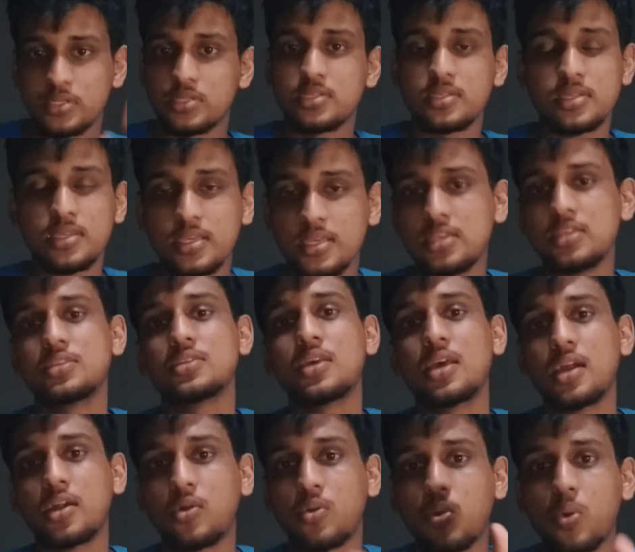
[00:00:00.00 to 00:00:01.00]
is
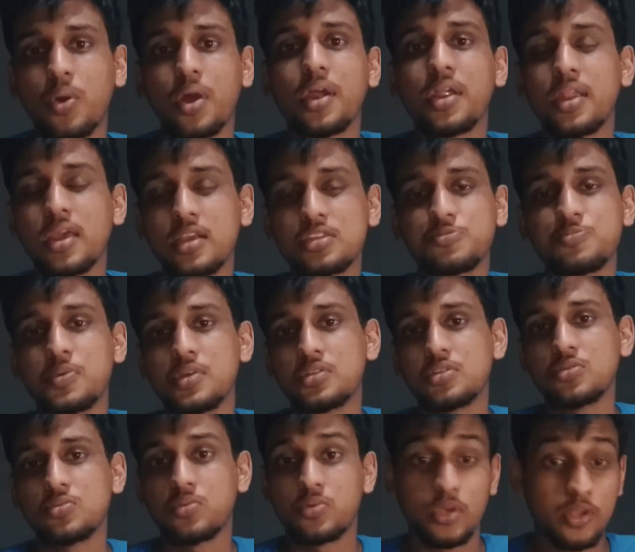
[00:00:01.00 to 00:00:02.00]
quite expensive
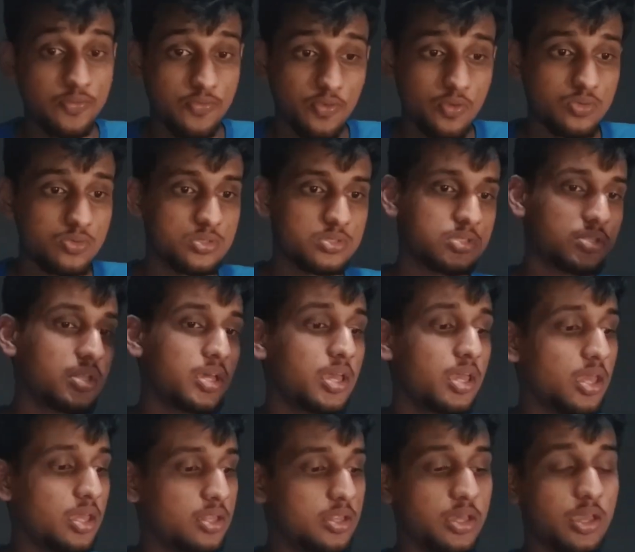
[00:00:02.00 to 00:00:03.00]
headphones.
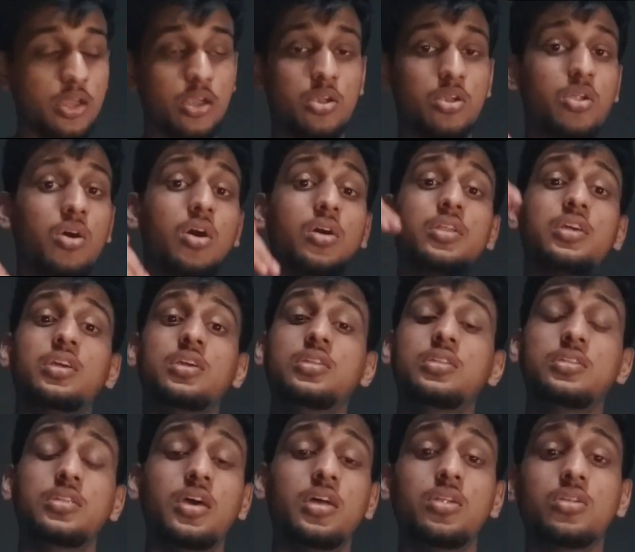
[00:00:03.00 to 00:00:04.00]
They're
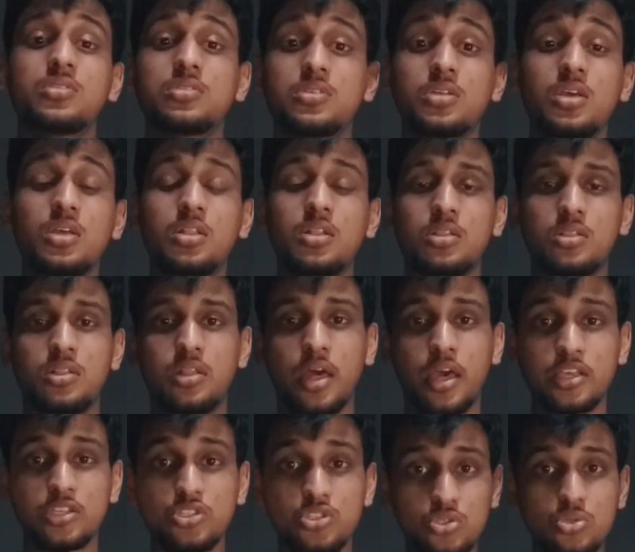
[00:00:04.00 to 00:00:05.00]
not like
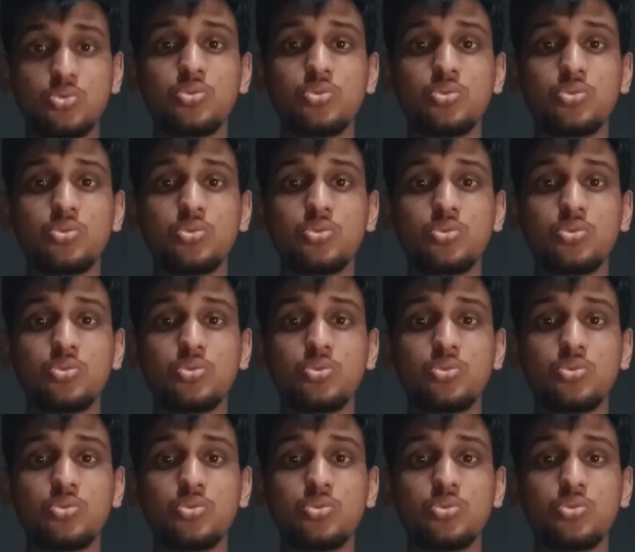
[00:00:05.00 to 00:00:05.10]
studio